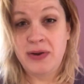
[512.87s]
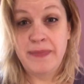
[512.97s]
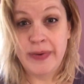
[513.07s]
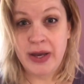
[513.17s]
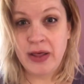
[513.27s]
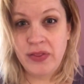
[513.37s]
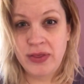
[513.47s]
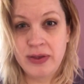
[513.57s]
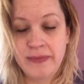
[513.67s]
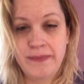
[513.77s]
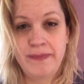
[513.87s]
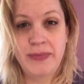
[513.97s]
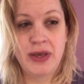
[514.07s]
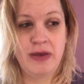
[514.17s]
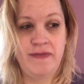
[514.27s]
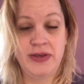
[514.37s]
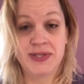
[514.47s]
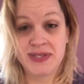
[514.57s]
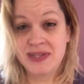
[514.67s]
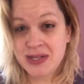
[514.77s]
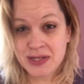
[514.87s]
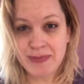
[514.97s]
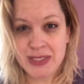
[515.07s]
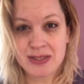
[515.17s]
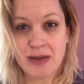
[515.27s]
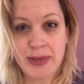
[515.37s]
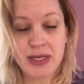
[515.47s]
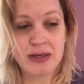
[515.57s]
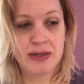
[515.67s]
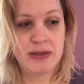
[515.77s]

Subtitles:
of breath. I feel sick to my stomach.